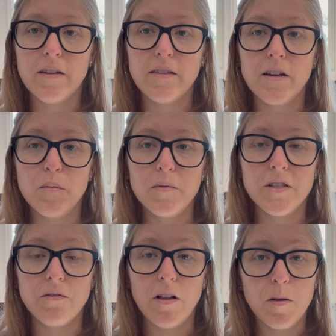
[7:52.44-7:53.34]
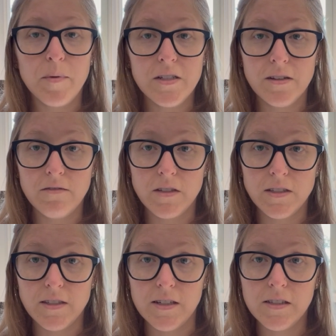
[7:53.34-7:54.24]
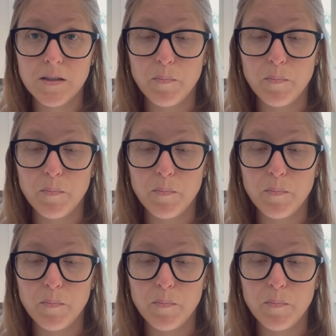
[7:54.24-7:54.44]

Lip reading: the development of the cysts,